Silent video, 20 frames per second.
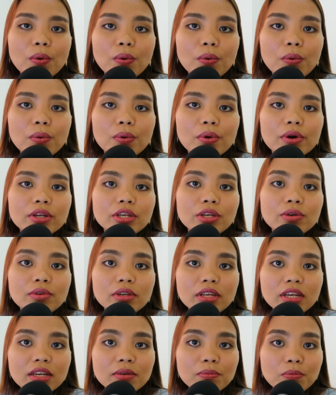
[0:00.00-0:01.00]
or you
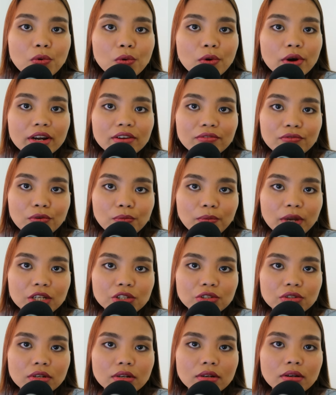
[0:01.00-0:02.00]
need more
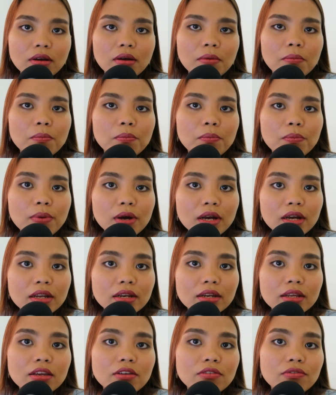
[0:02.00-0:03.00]
information.
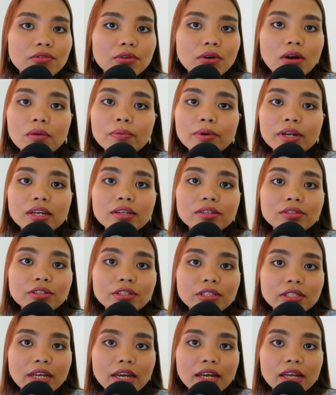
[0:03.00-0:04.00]
But if you already
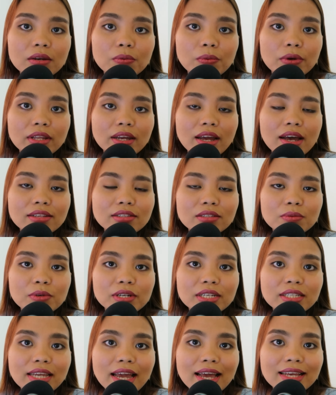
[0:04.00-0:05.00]
understand what the customer
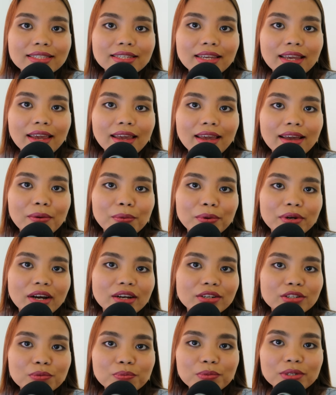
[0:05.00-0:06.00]
is asking
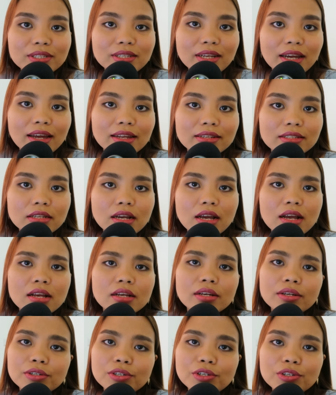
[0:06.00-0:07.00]
100%,
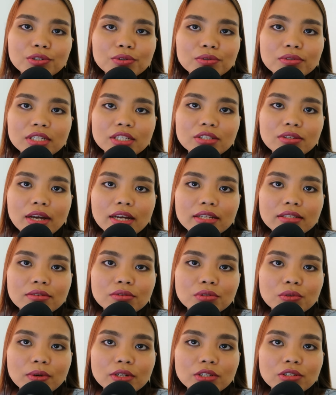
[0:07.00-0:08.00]
you don't need to ask
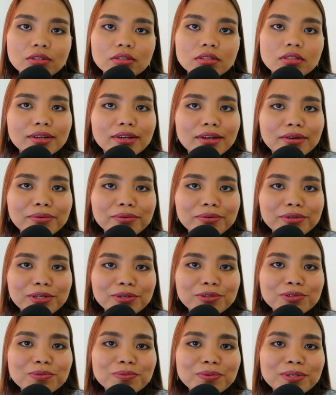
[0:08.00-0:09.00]
those questions.
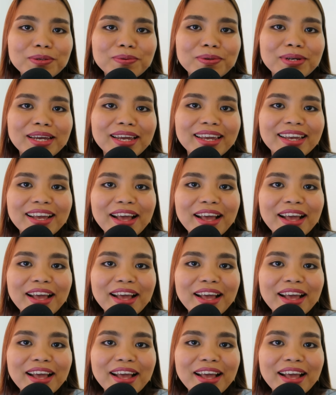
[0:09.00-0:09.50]
Usually when